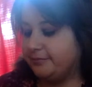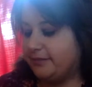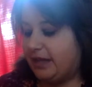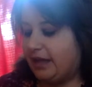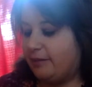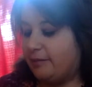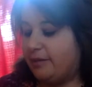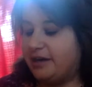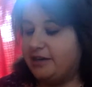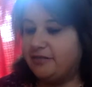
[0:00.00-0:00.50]

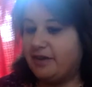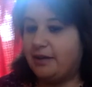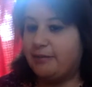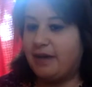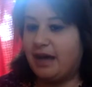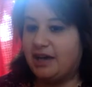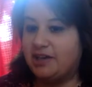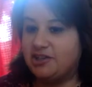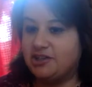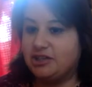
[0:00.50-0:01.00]
And my divine
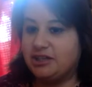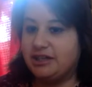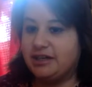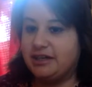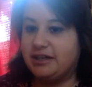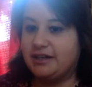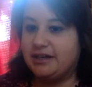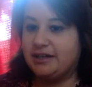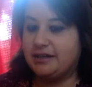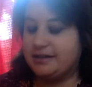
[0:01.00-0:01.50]
masculine
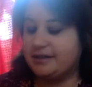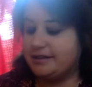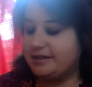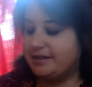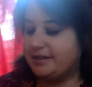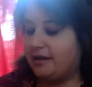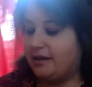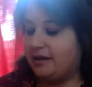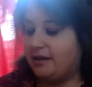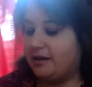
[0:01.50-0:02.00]
is
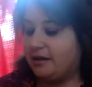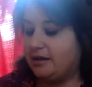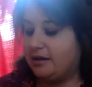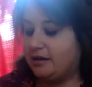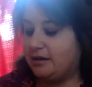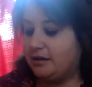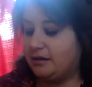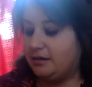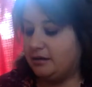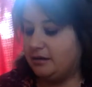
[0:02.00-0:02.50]
a
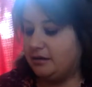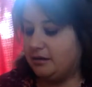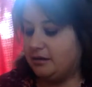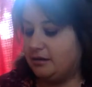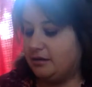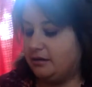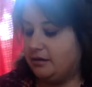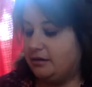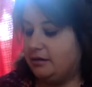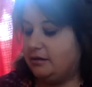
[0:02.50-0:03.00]

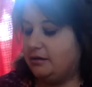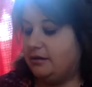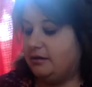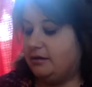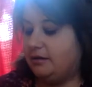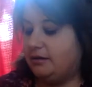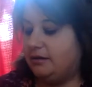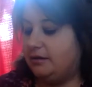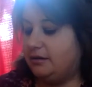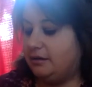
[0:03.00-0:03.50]

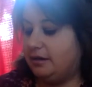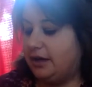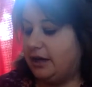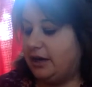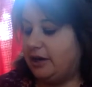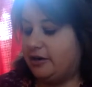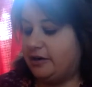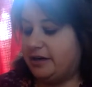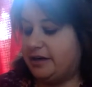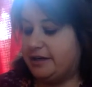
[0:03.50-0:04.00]

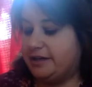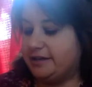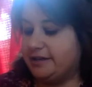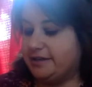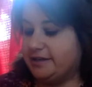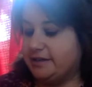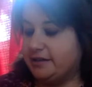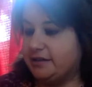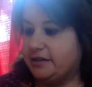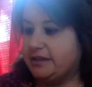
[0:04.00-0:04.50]

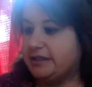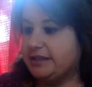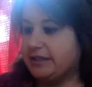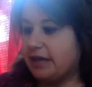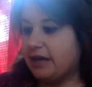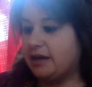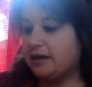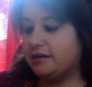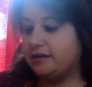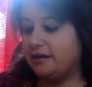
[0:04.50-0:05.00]
Aries
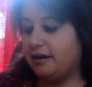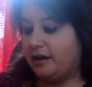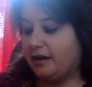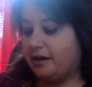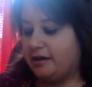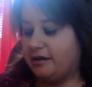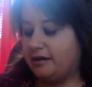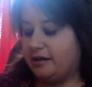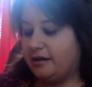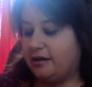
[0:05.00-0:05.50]
sun
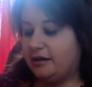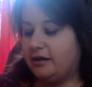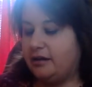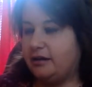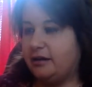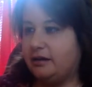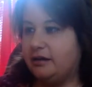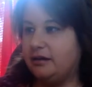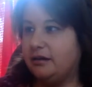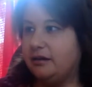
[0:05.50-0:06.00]
and
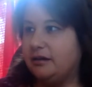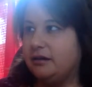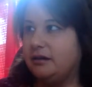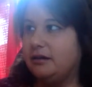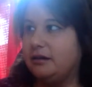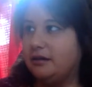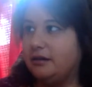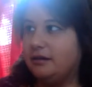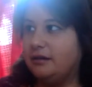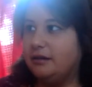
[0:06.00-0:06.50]
a
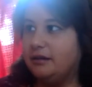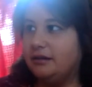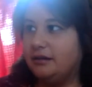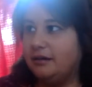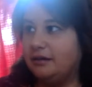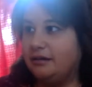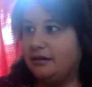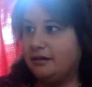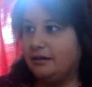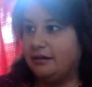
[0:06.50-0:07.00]

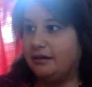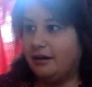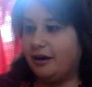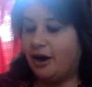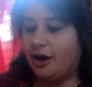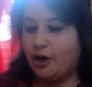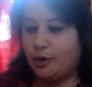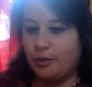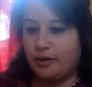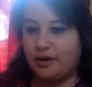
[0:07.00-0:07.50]

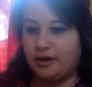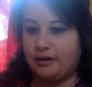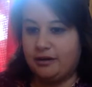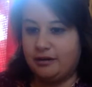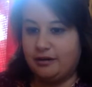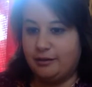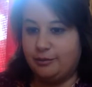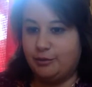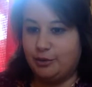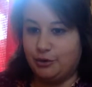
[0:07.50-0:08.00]
aqua
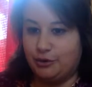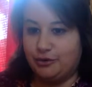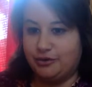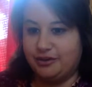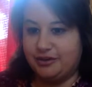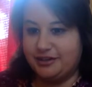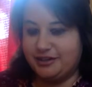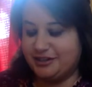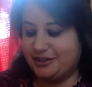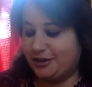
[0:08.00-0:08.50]
moon.
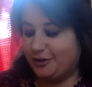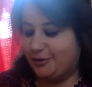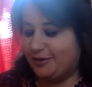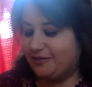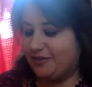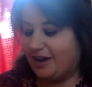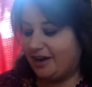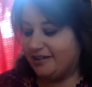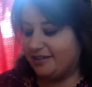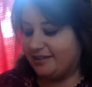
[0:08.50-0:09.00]
So
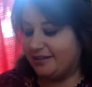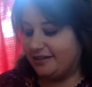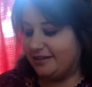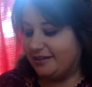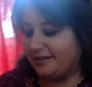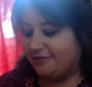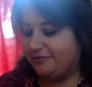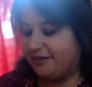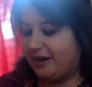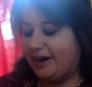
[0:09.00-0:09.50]
we've got the
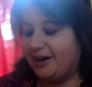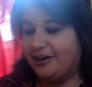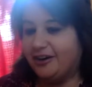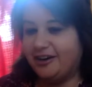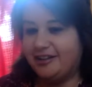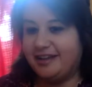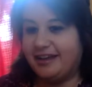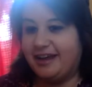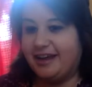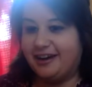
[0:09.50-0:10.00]
fire
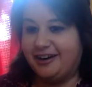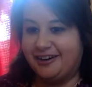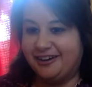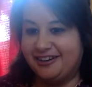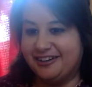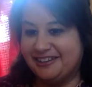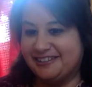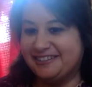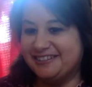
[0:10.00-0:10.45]
and the air.